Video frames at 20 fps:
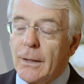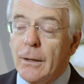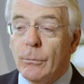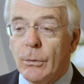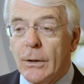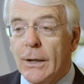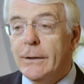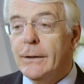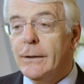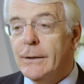
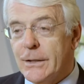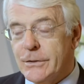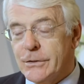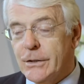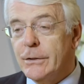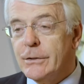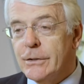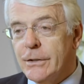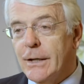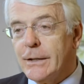Well, I think that's
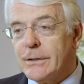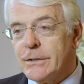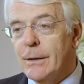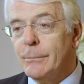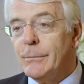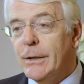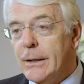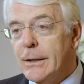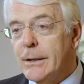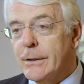going to take
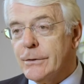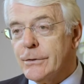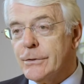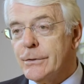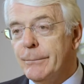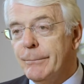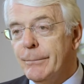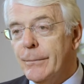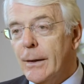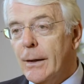some years.
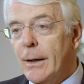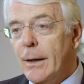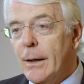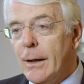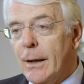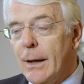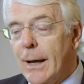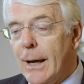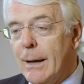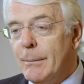
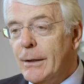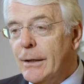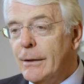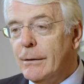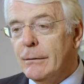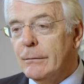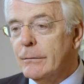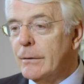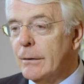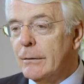I mean,
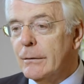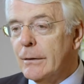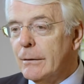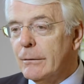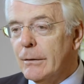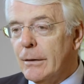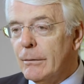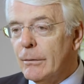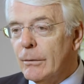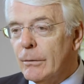
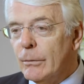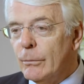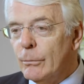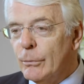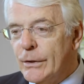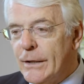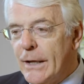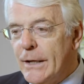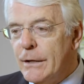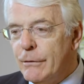
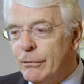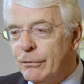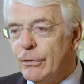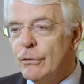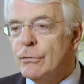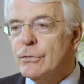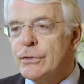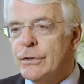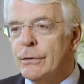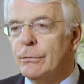with any
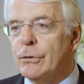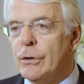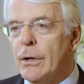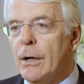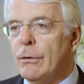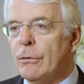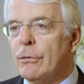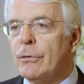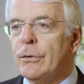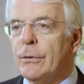fruits of
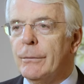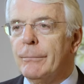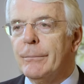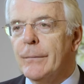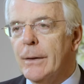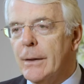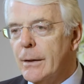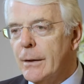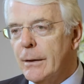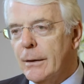growth,
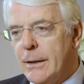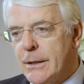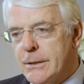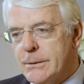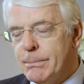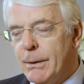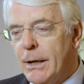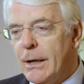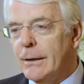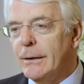there's
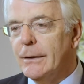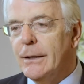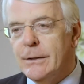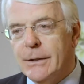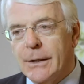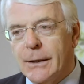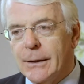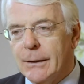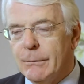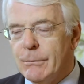partly
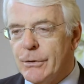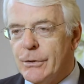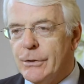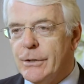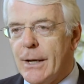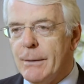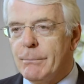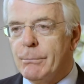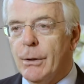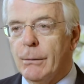dealing with the
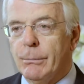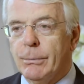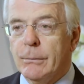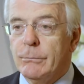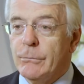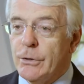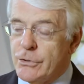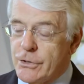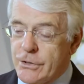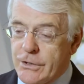debt
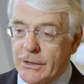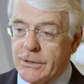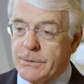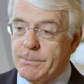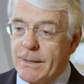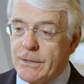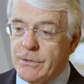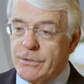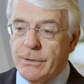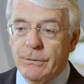problem, which is
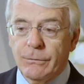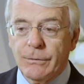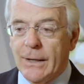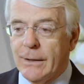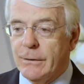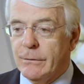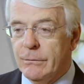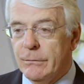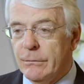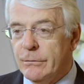expensive
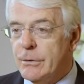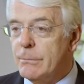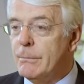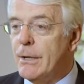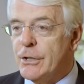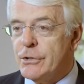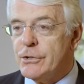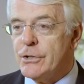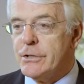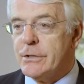and
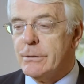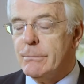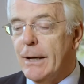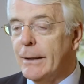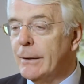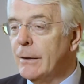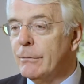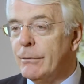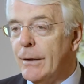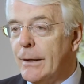diminishes the
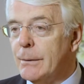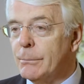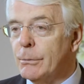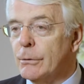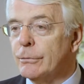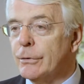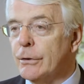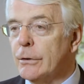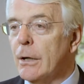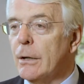money available
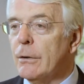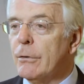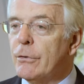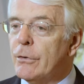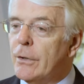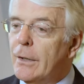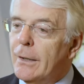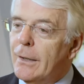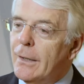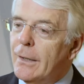for growth,
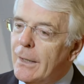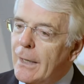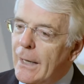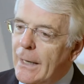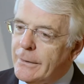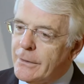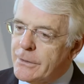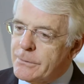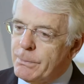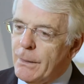
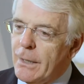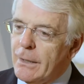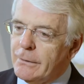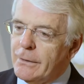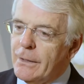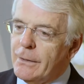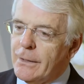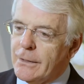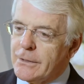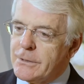and there's
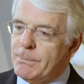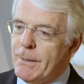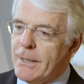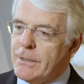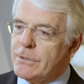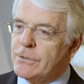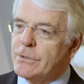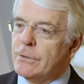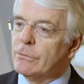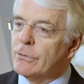partly the
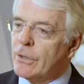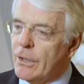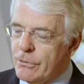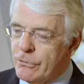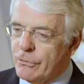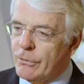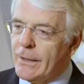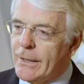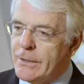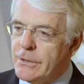expense of
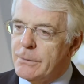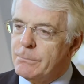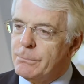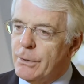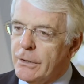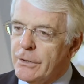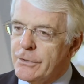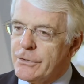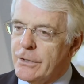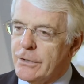growth-related
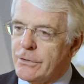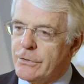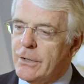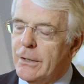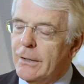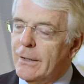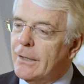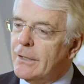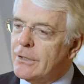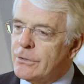policies.
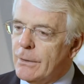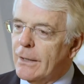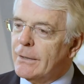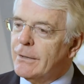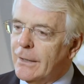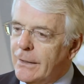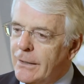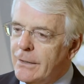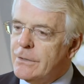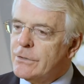So I
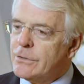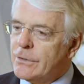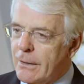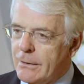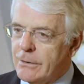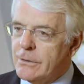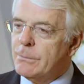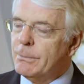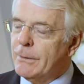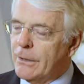think it is
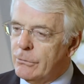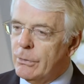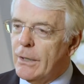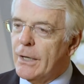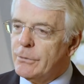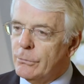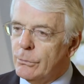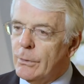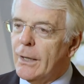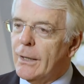going to be
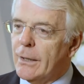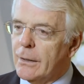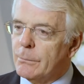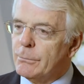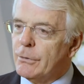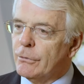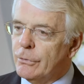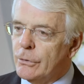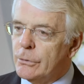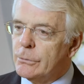quite a while
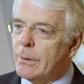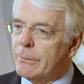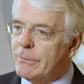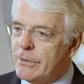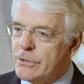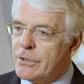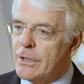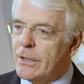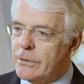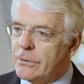before we
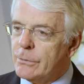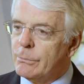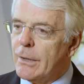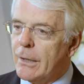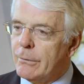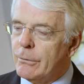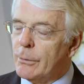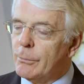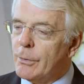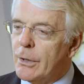return to
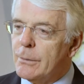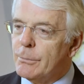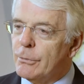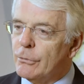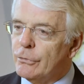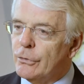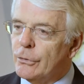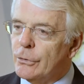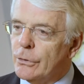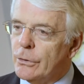where we were
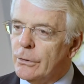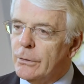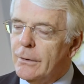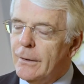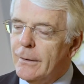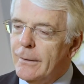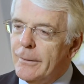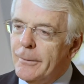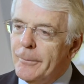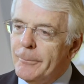before.
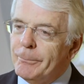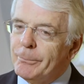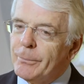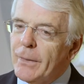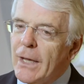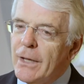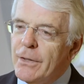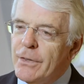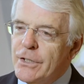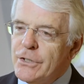
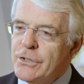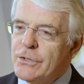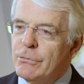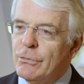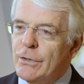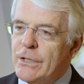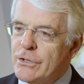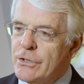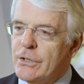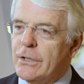This
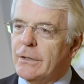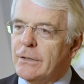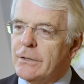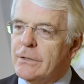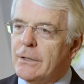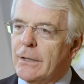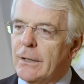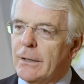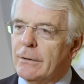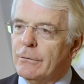
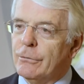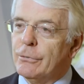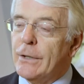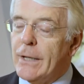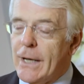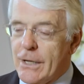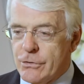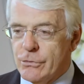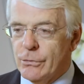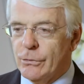recent
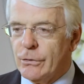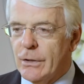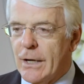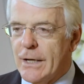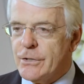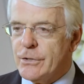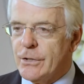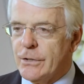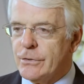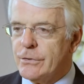financial
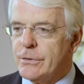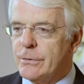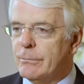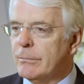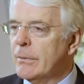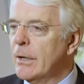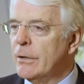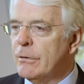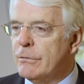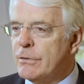crisis
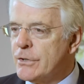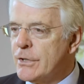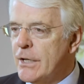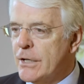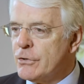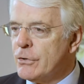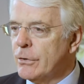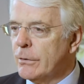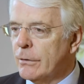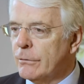and the
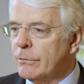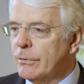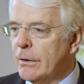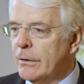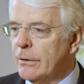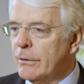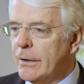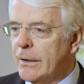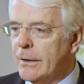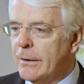recession that
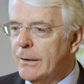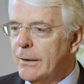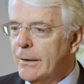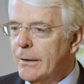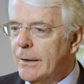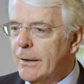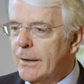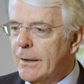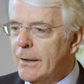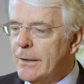followed it
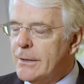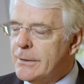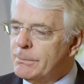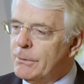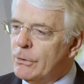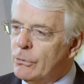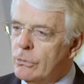has been